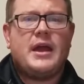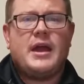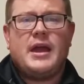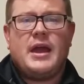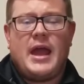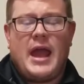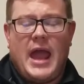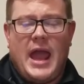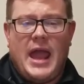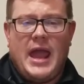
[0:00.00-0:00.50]

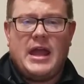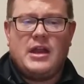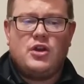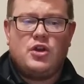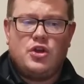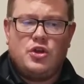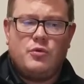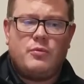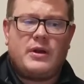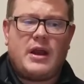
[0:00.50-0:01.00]
and
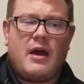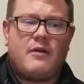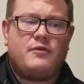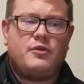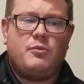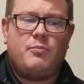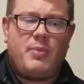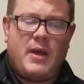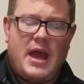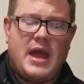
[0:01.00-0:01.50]
you would have
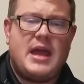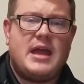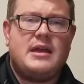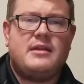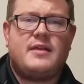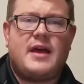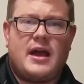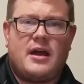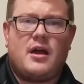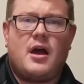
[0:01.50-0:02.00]
to pay
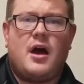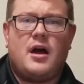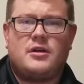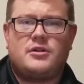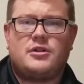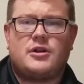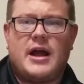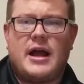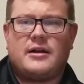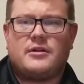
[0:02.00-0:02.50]
that
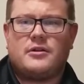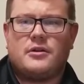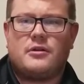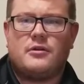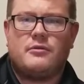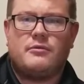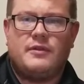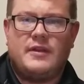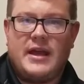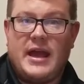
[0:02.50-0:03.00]

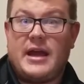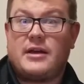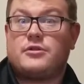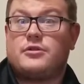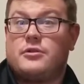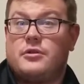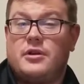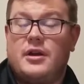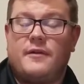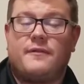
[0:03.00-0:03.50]
contractor the
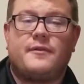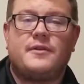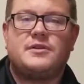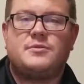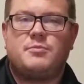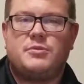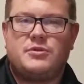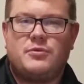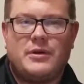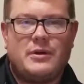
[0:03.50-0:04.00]
extra difference
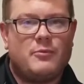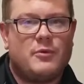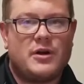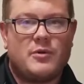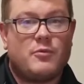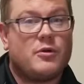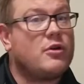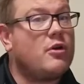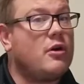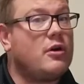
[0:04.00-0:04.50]
between what it
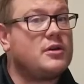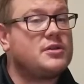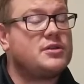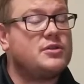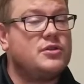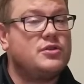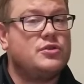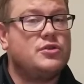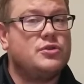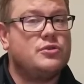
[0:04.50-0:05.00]
would cost
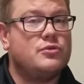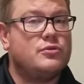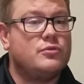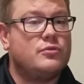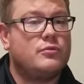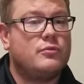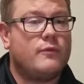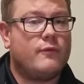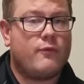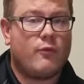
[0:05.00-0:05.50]
to
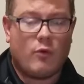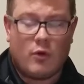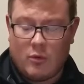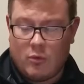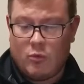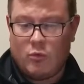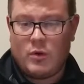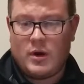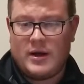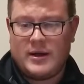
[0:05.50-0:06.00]
do for